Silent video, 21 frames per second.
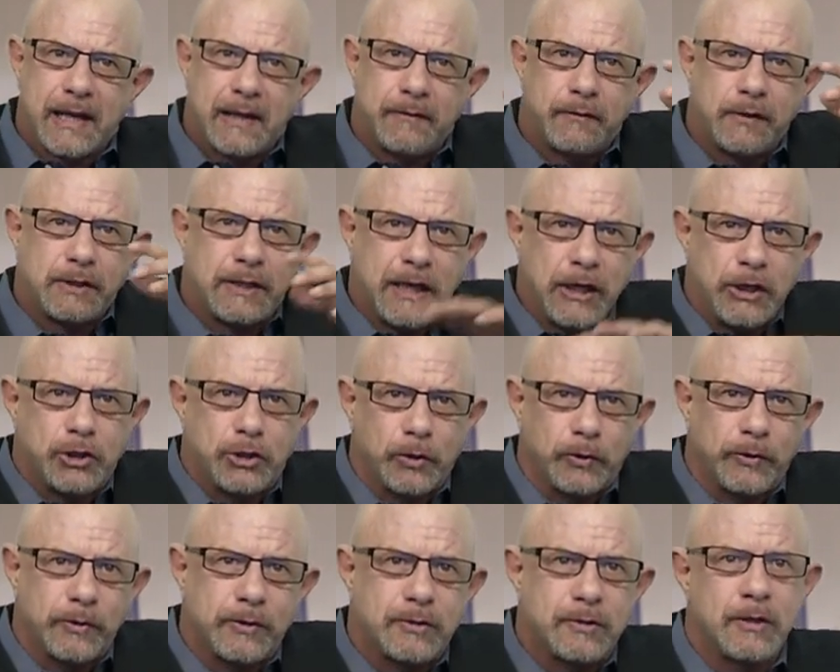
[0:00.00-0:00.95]

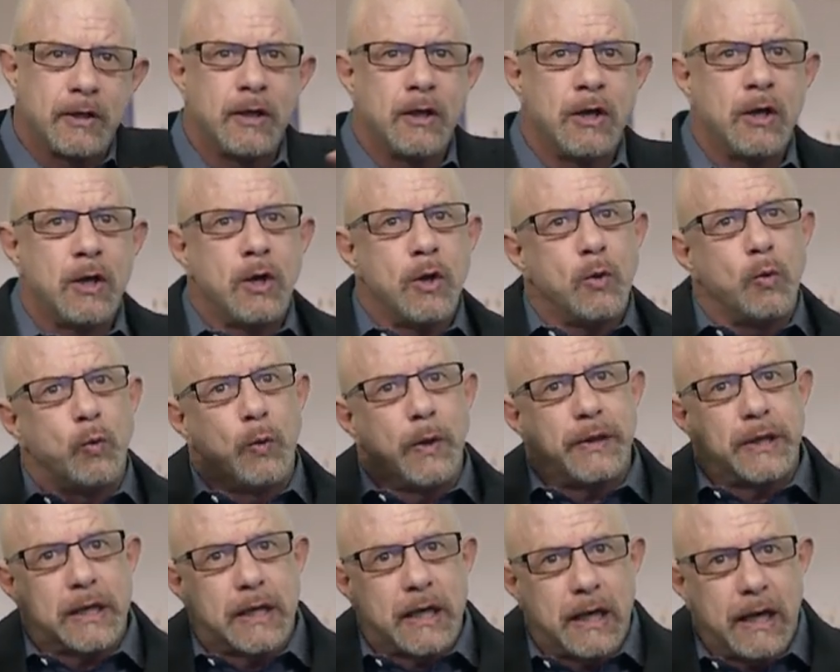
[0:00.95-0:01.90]
evidentials
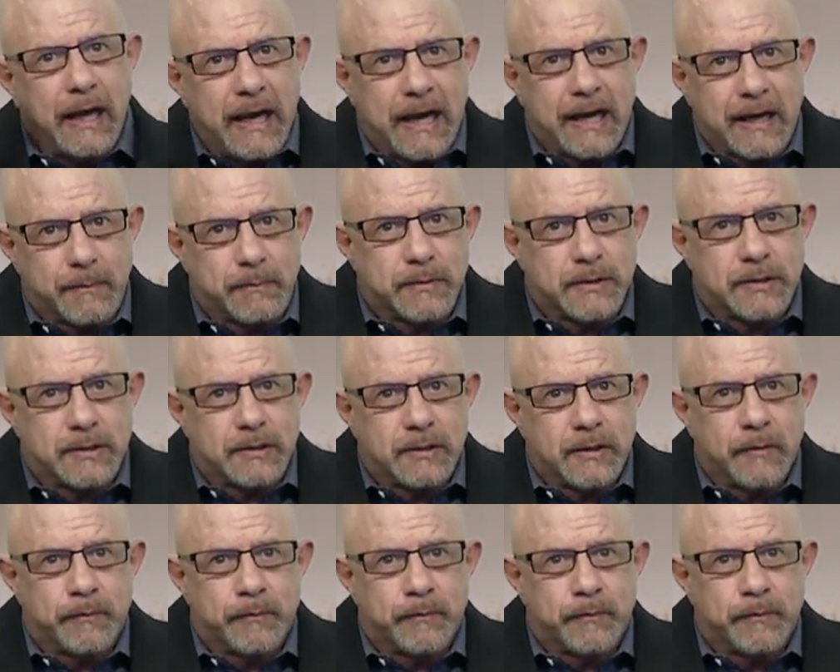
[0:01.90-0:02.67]
with the claims